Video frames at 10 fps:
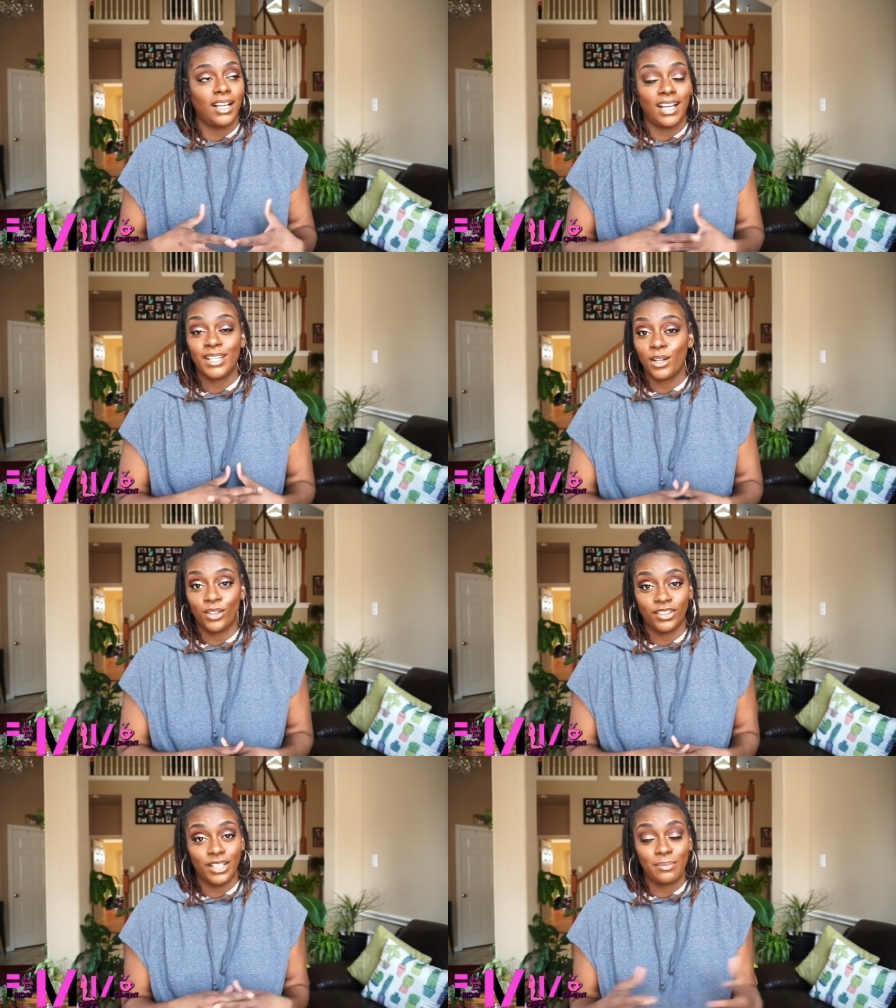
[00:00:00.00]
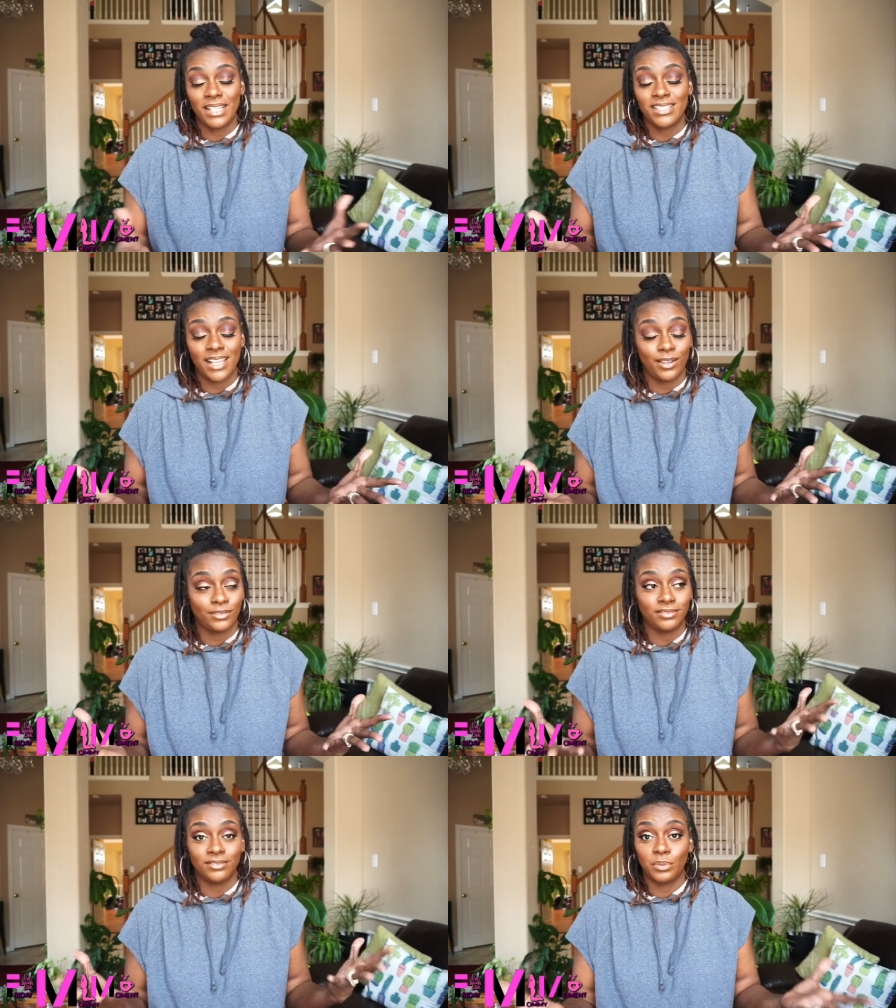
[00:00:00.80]
I know it might
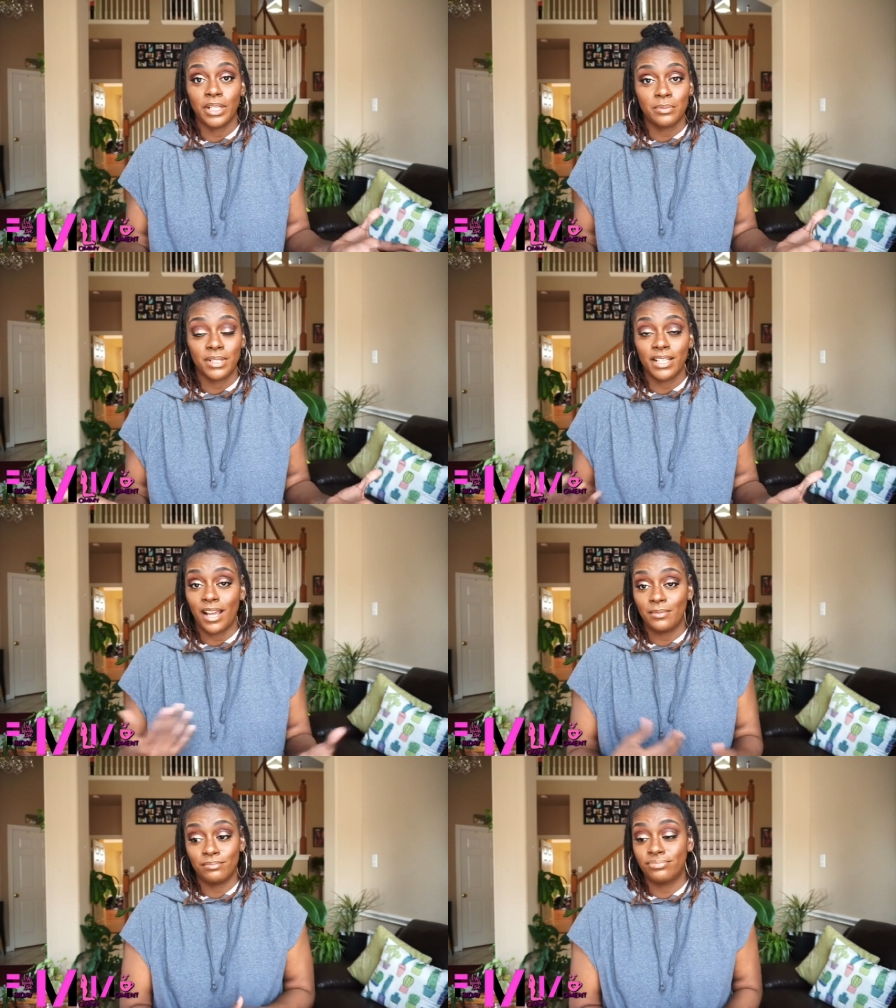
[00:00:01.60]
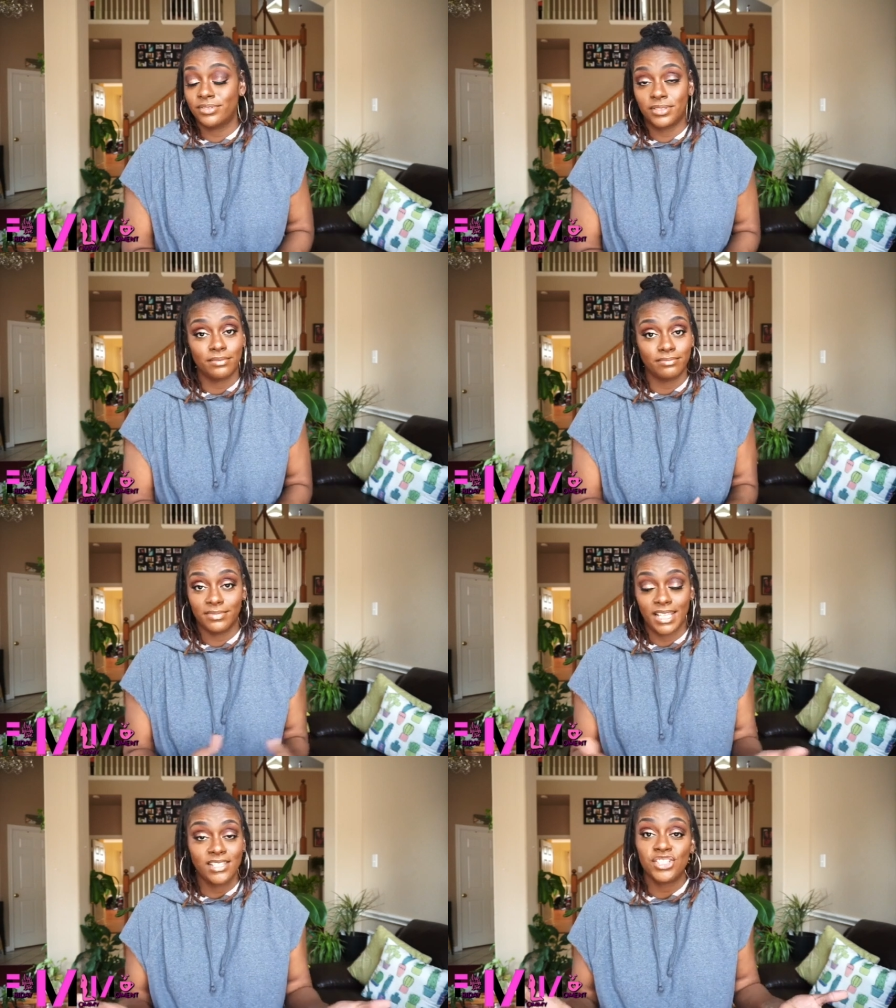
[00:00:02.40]
sound weird, but I'm,
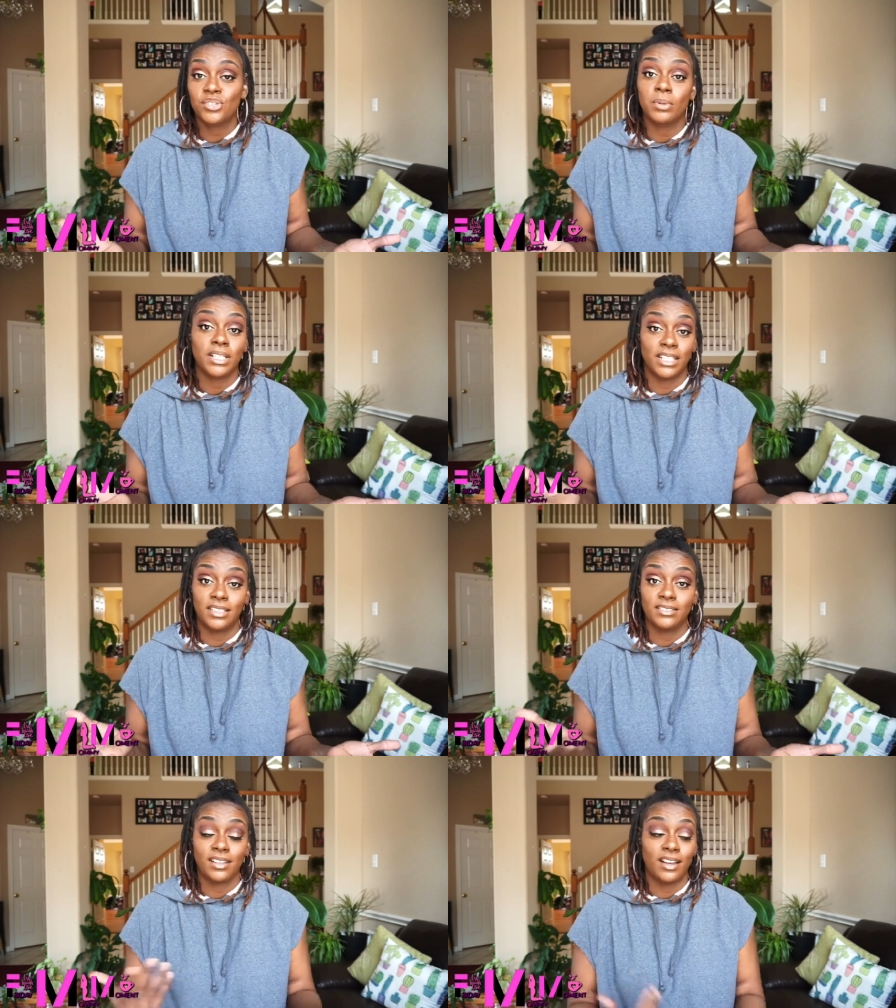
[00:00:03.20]
that's just what it is.